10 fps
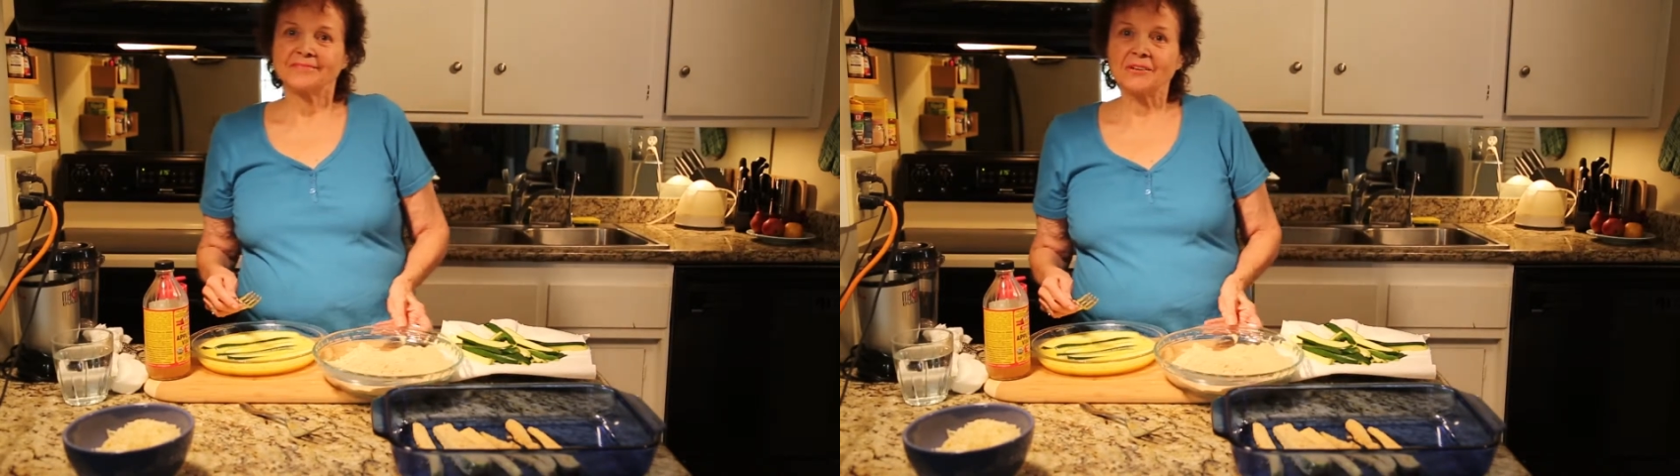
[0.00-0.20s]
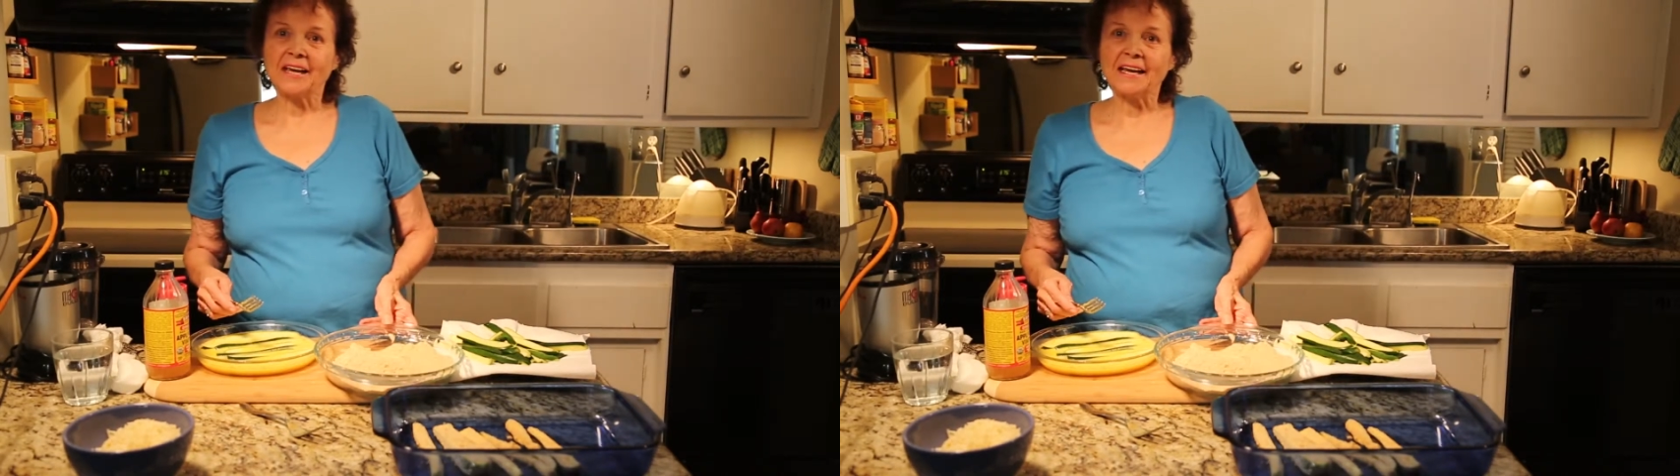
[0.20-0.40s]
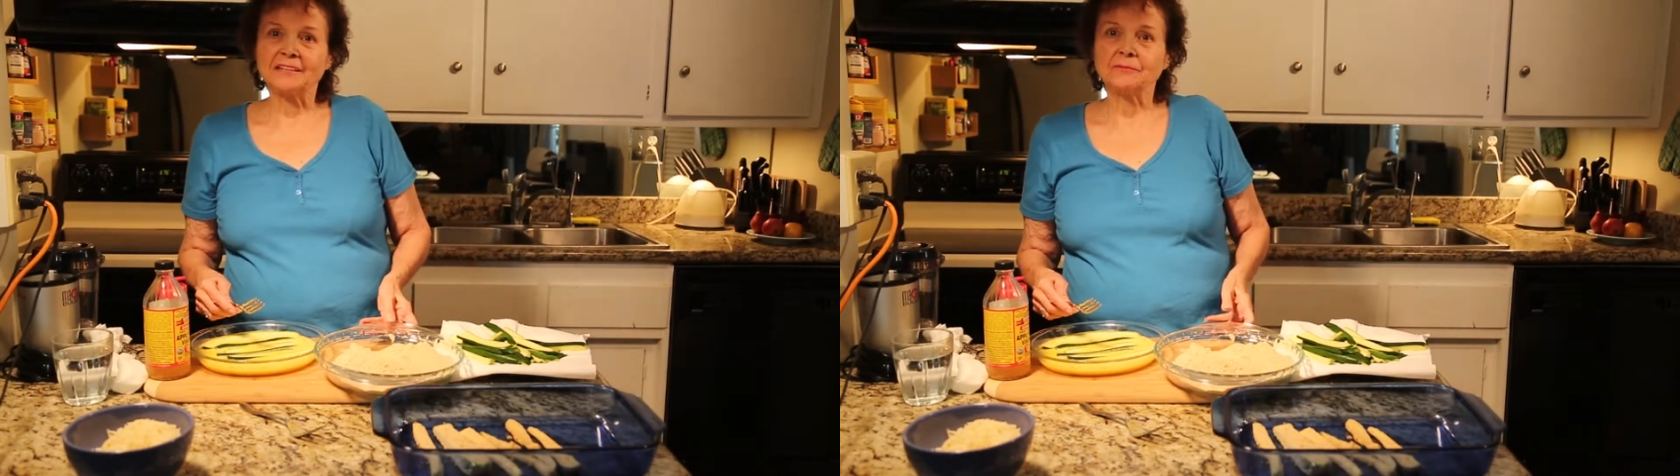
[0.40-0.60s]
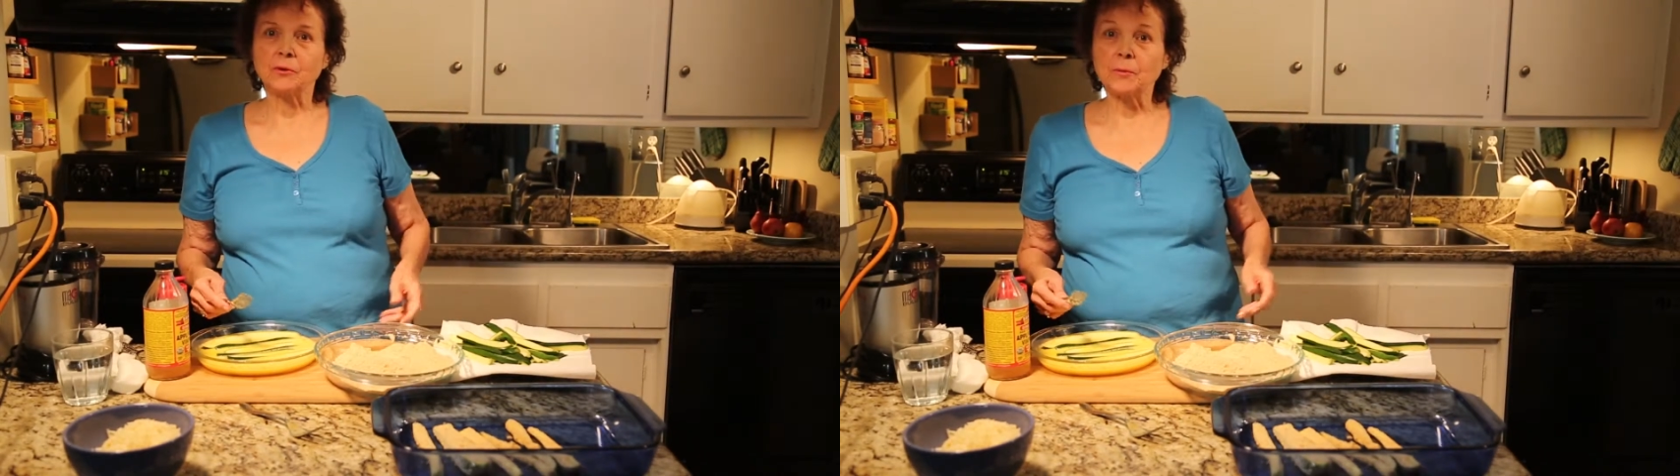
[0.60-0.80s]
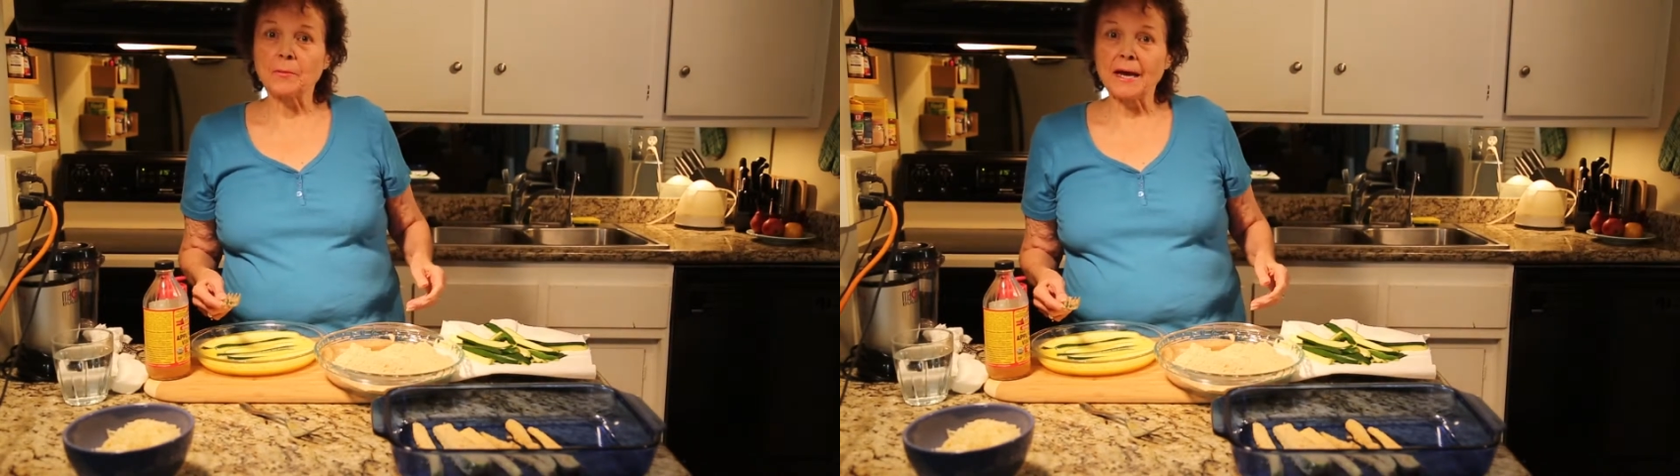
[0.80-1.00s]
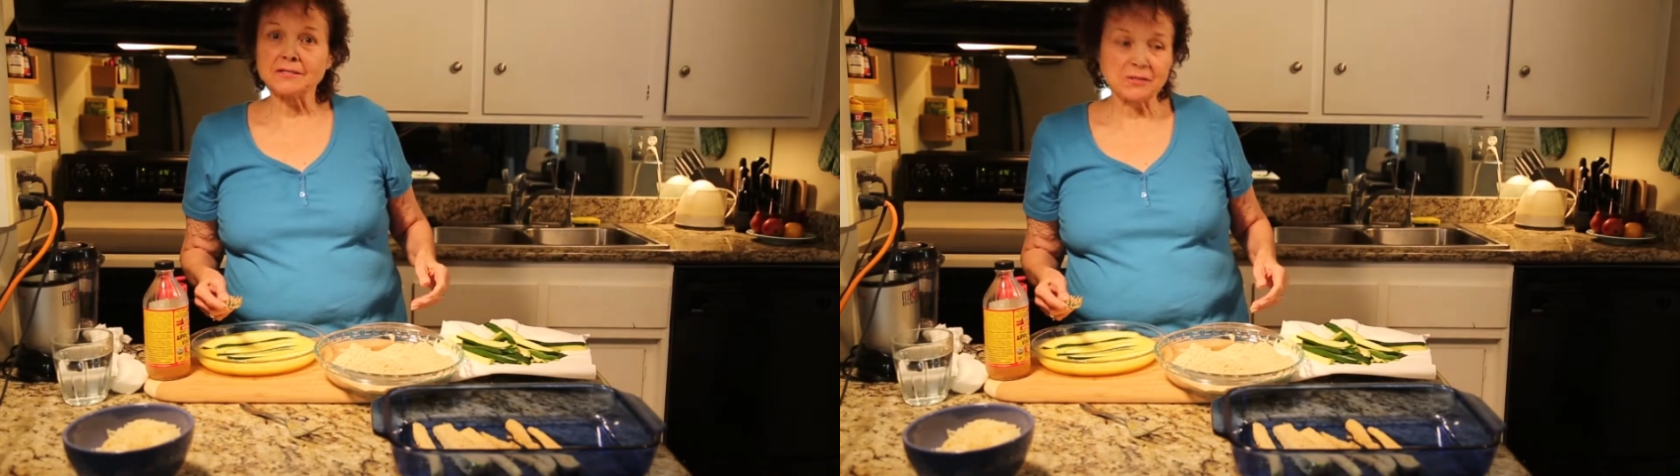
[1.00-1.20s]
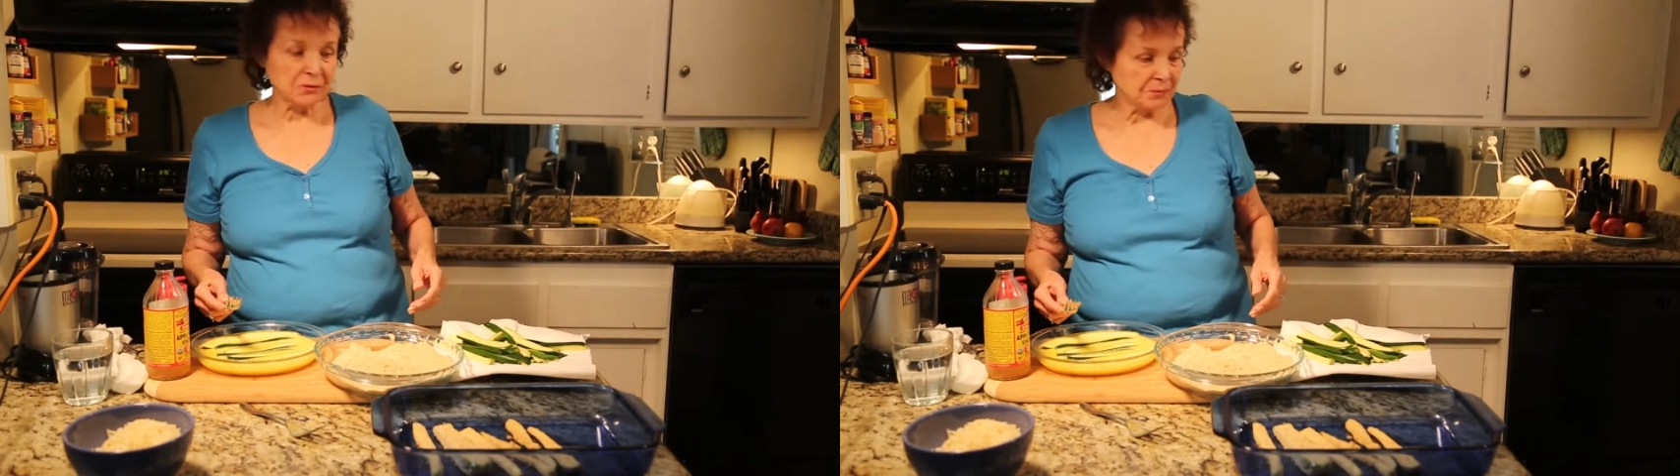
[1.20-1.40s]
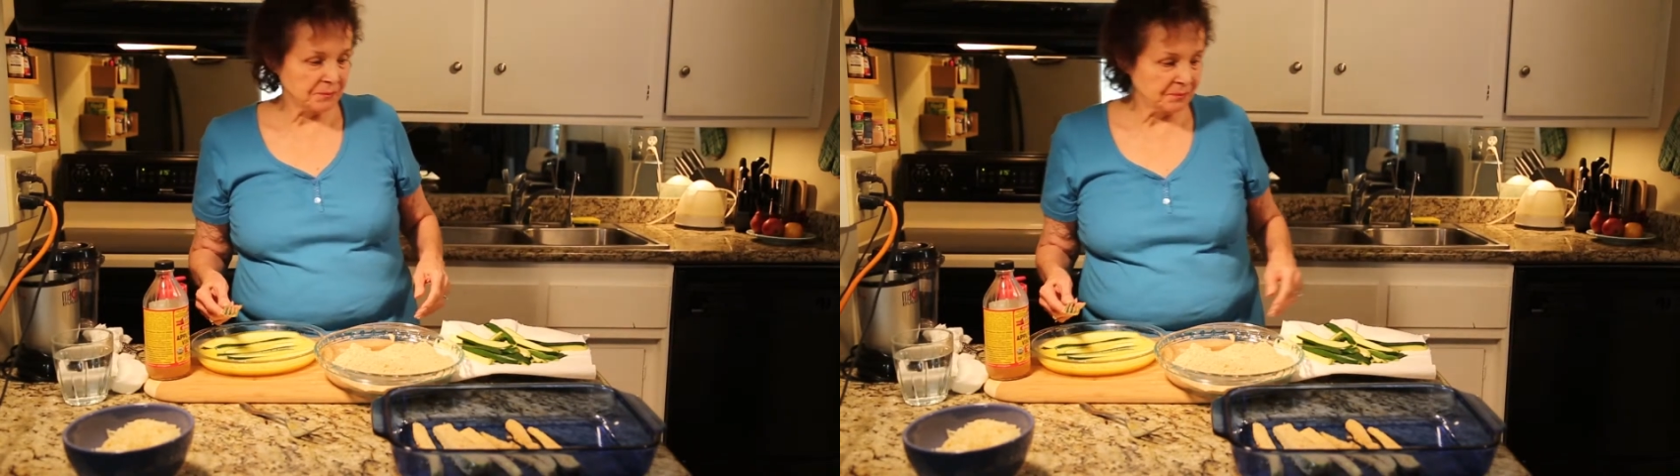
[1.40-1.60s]
Okay, we'll be back
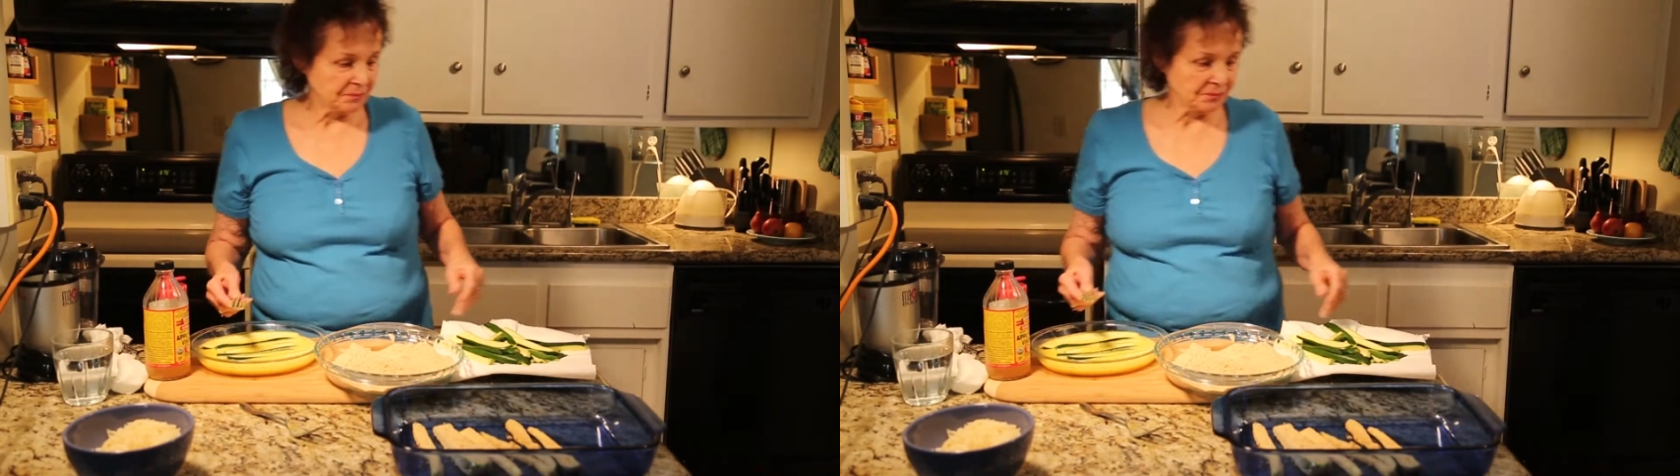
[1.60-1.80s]
soon.